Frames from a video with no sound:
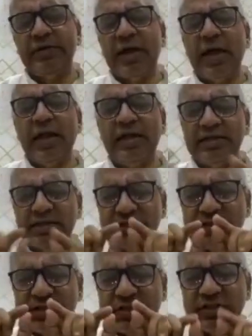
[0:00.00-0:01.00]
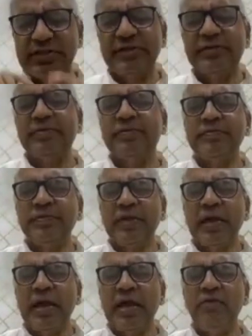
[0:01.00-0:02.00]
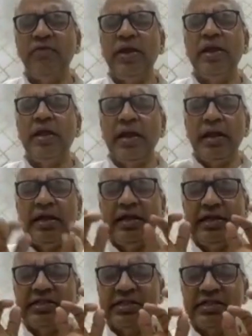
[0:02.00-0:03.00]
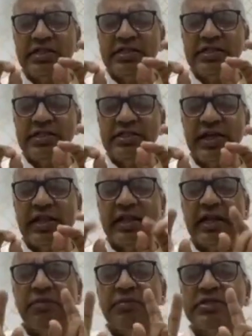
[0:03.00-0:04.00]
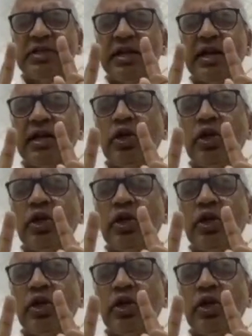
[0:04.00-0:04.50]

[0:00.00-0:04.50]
and distance. And when distance is there, that means there are